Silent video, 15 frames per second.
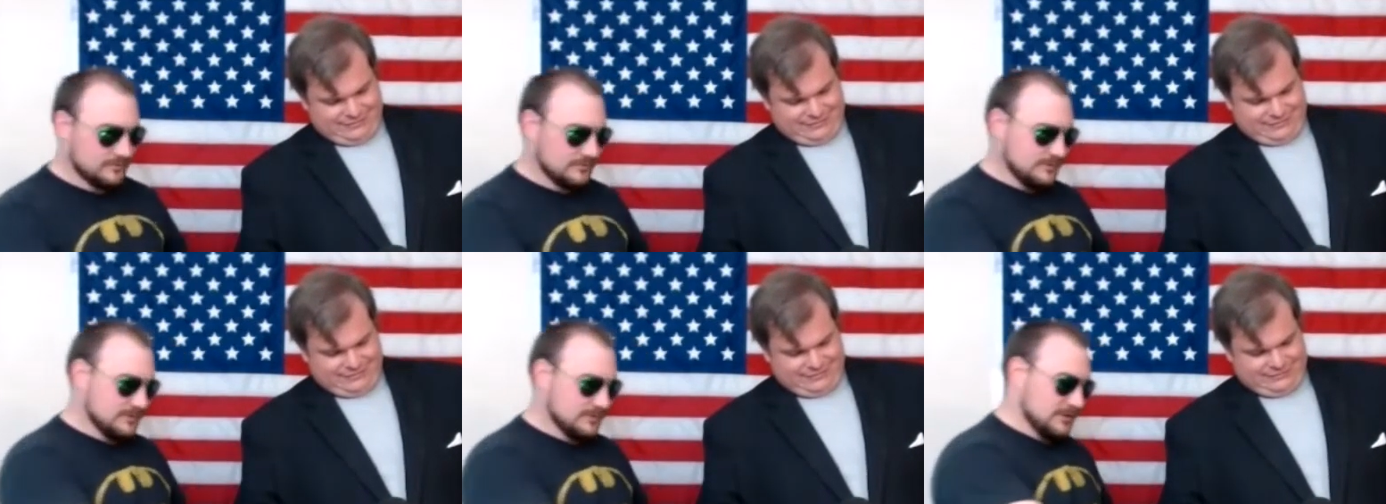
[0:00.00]

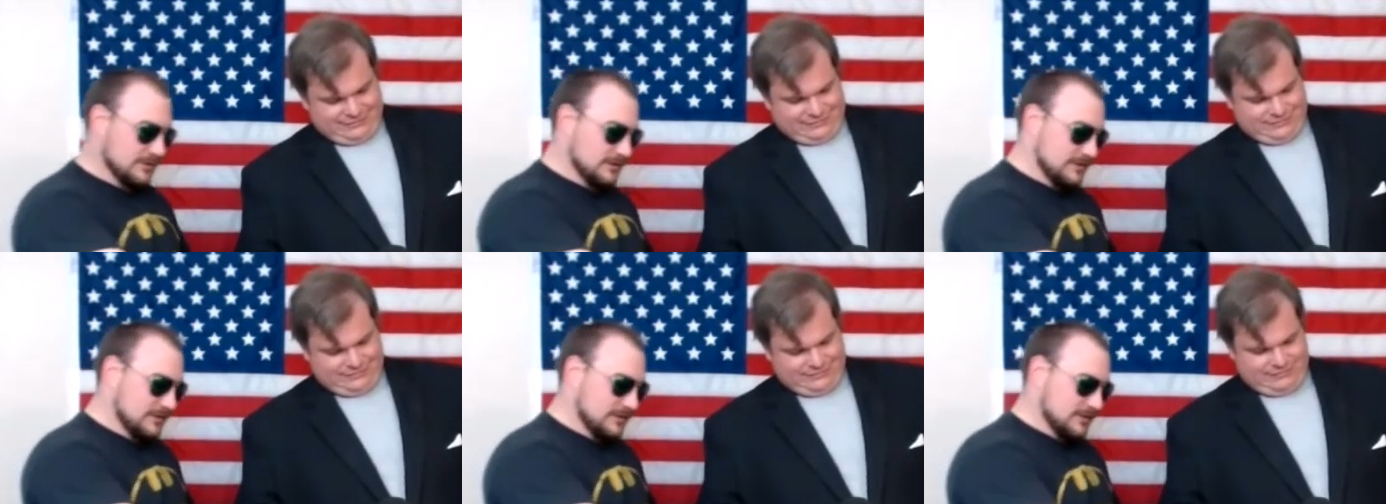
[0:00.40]

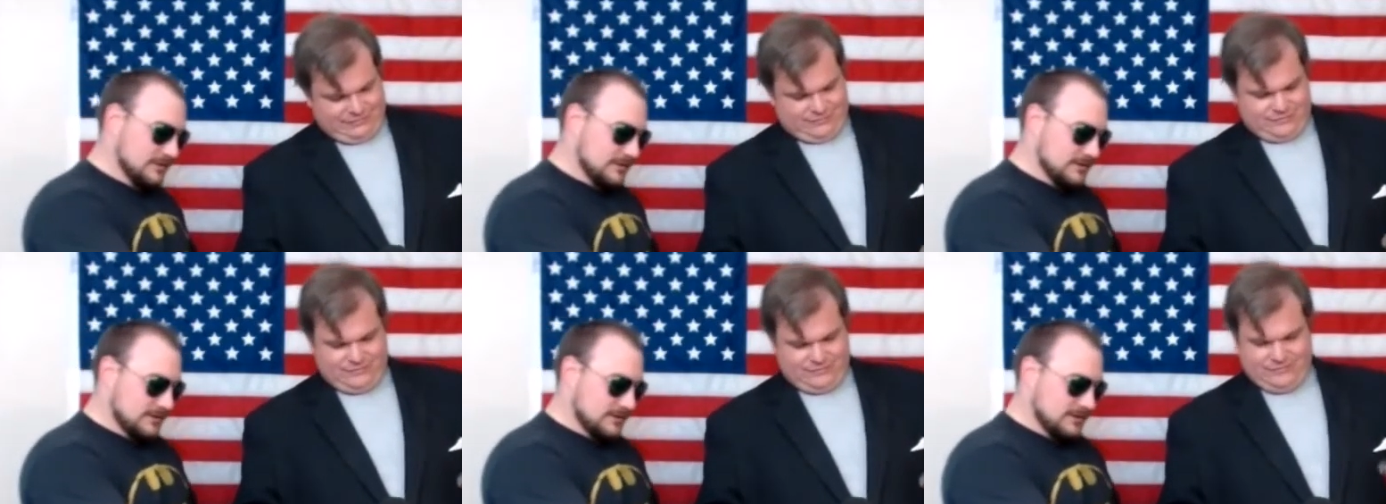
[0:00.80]

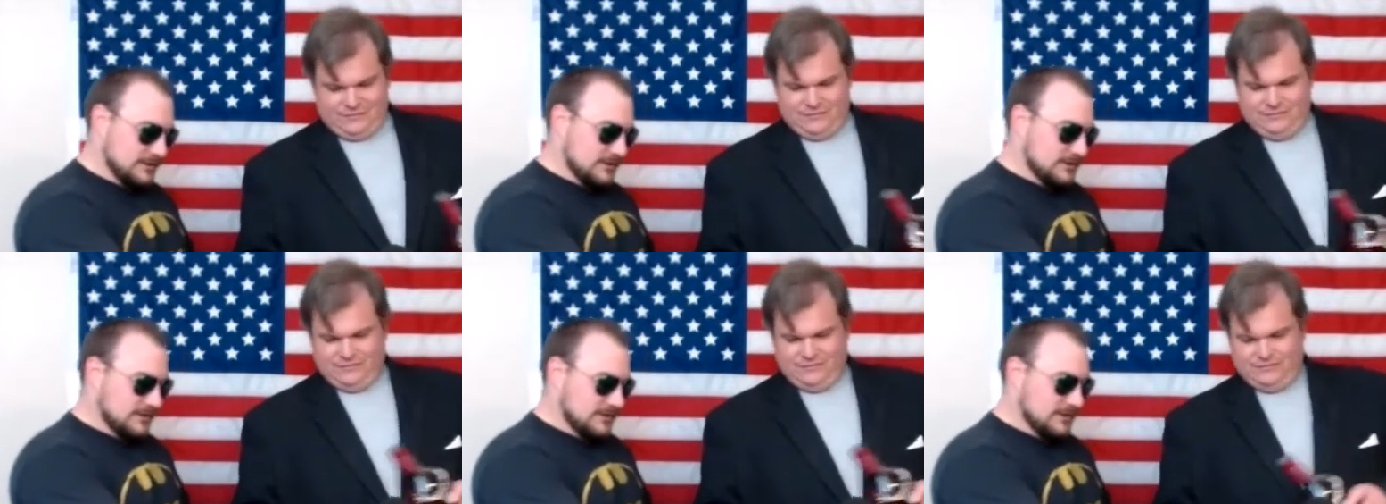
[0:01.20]

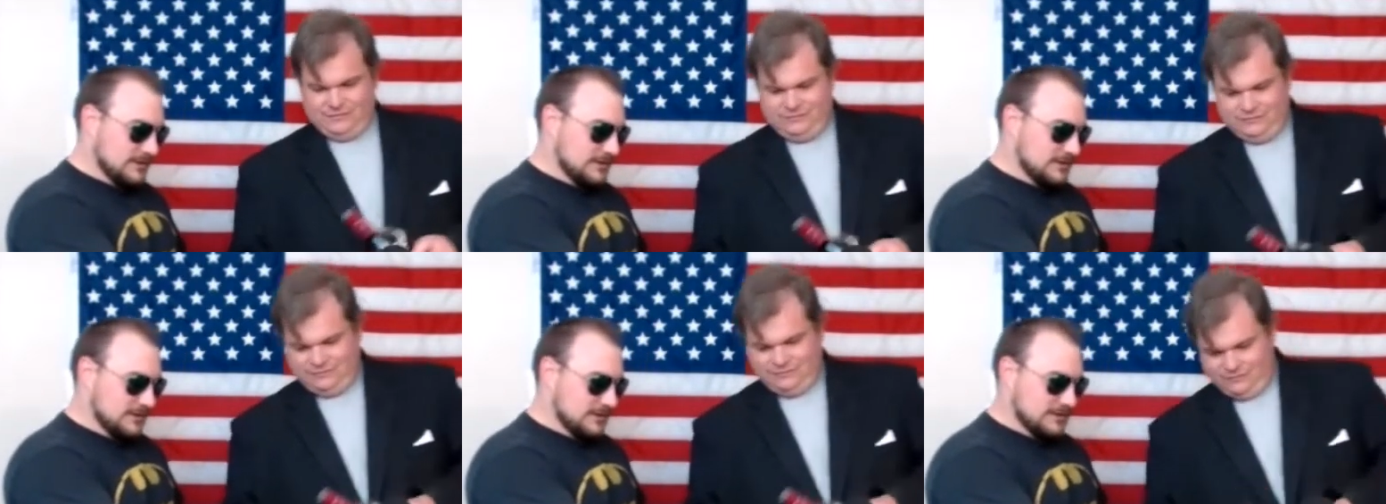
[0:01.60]

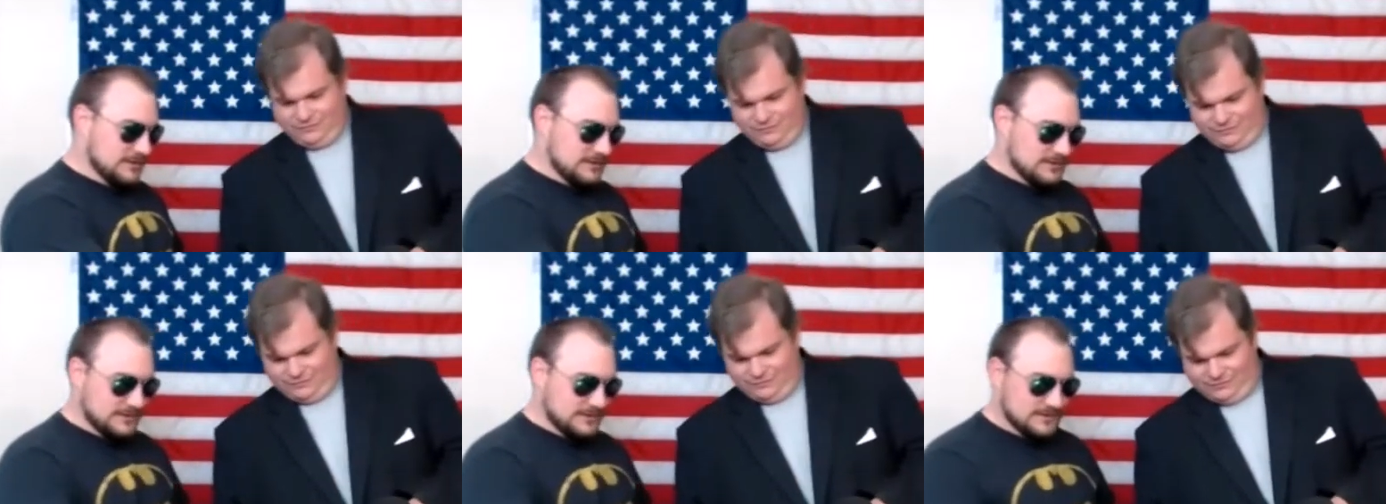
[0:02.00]

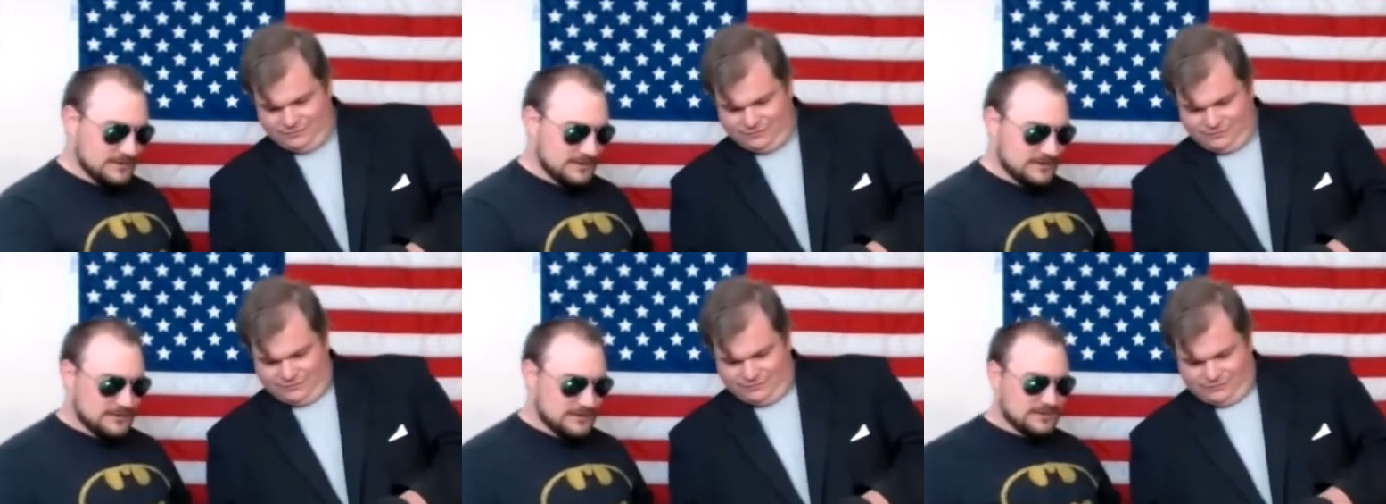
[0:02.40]

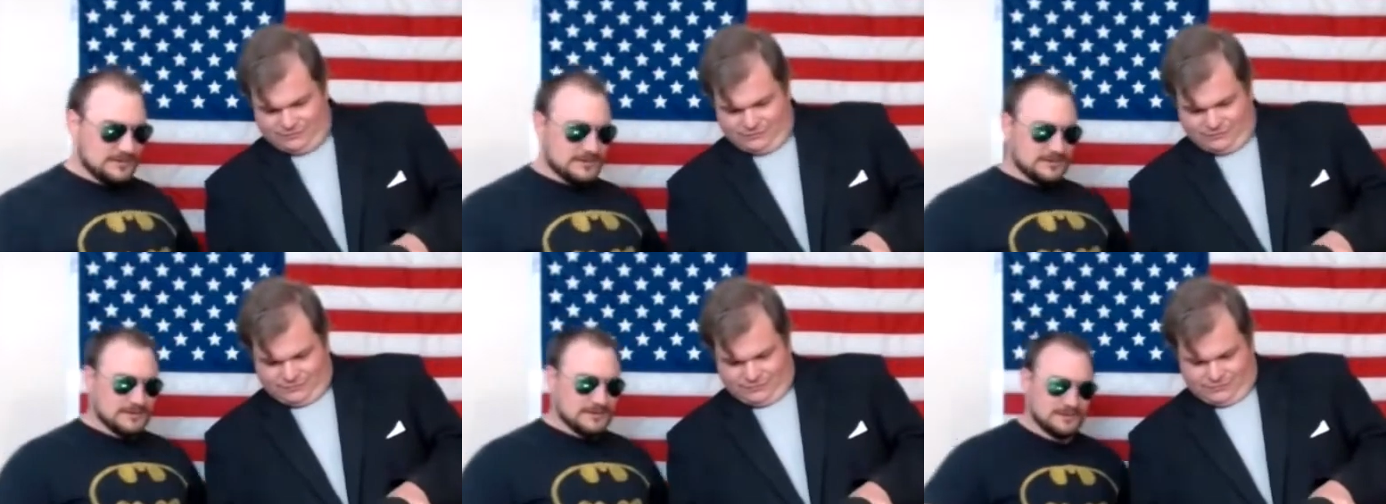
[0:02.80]

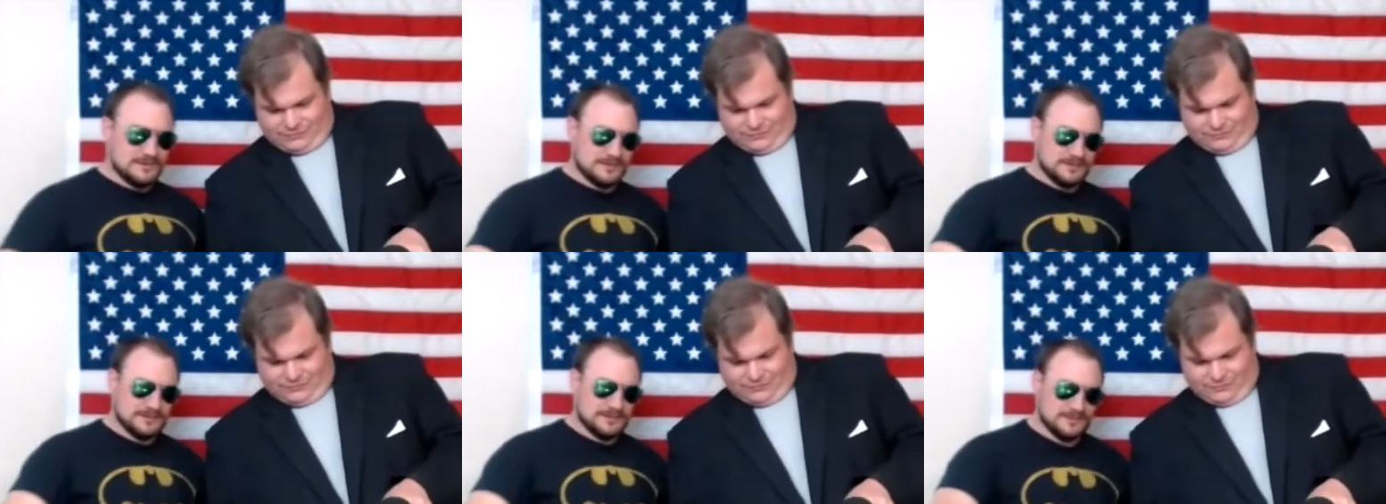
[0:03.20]

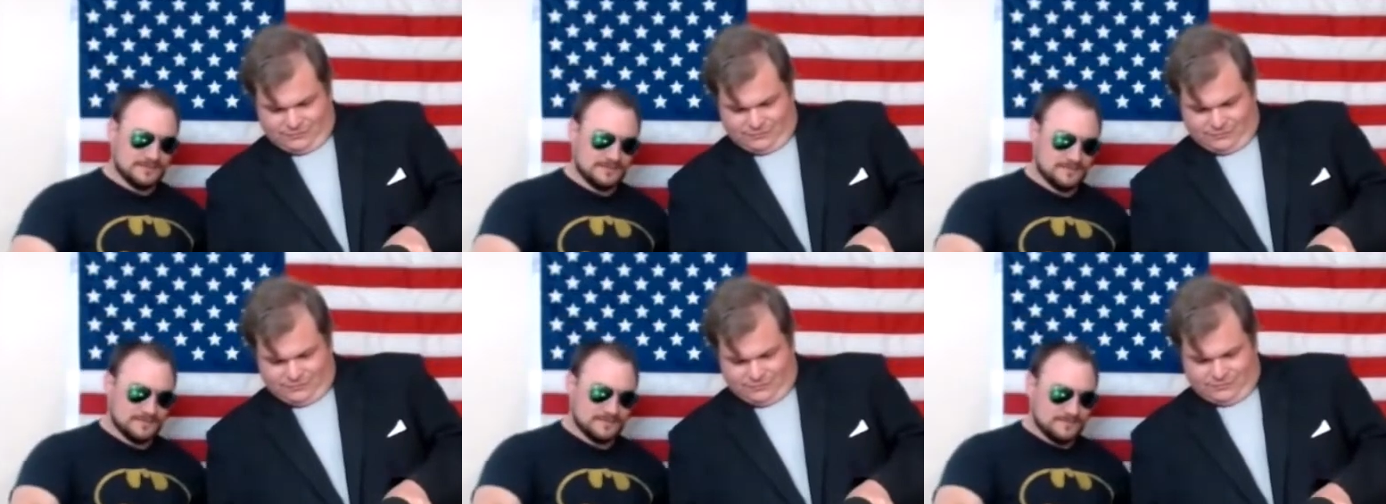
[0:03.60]

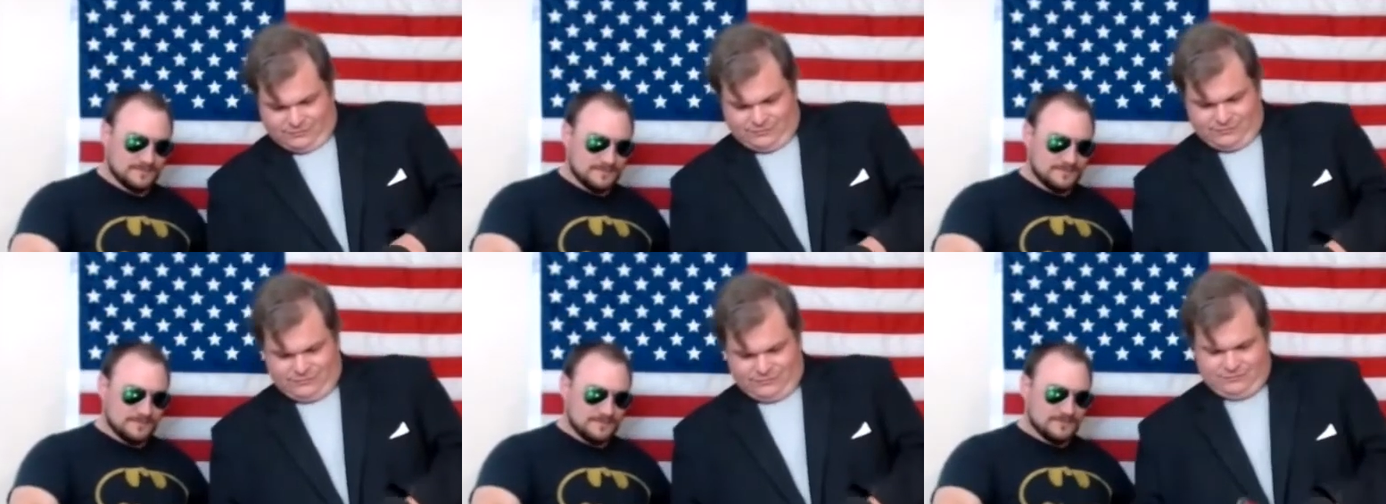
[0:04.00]

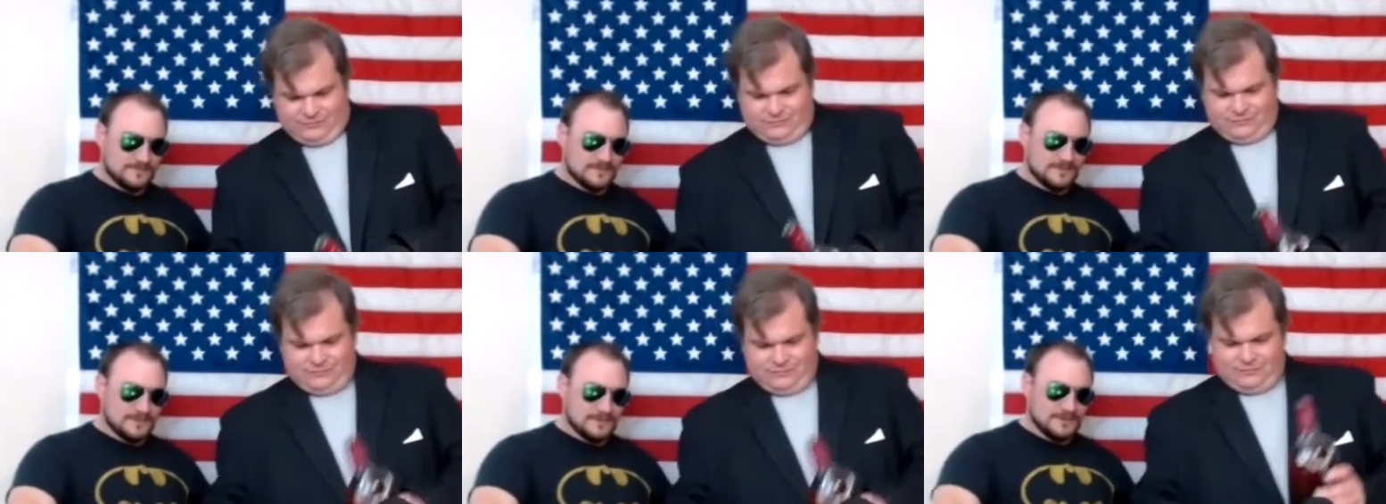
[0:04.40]

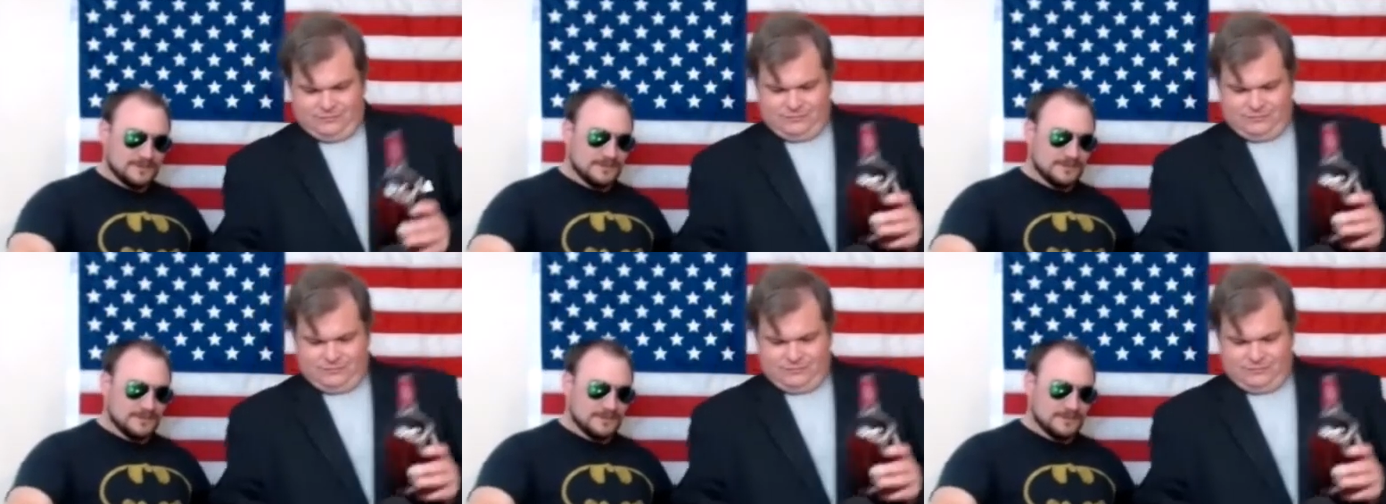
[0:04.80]
(no one is talking)